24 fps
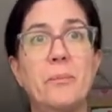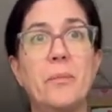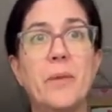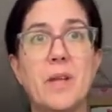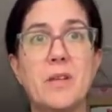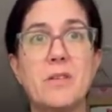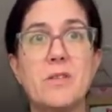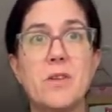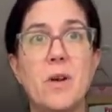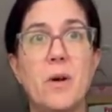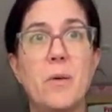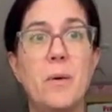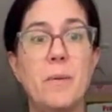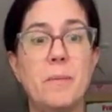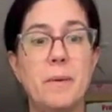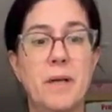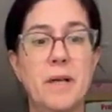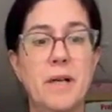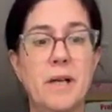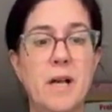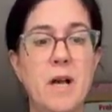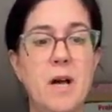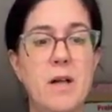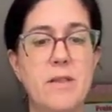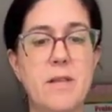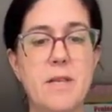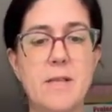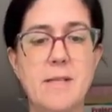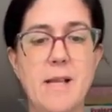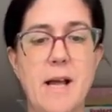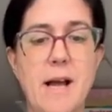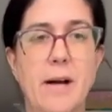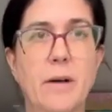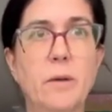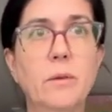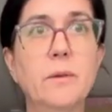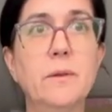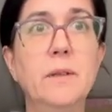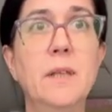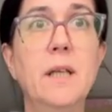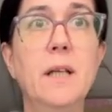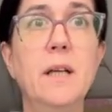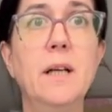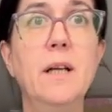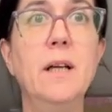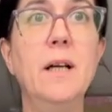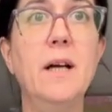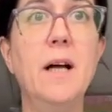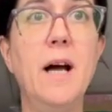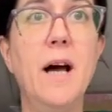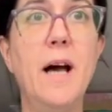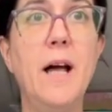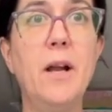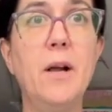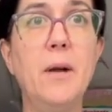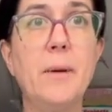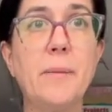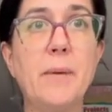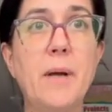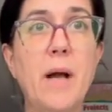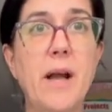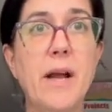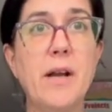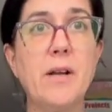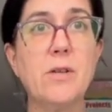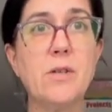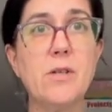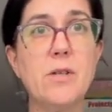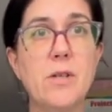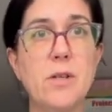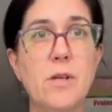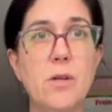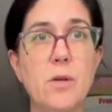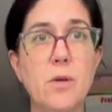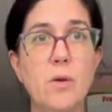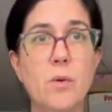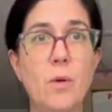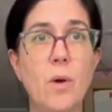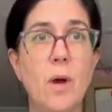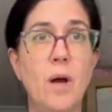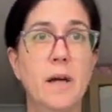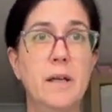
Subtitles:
So I'm going to cut this out, and I'm going to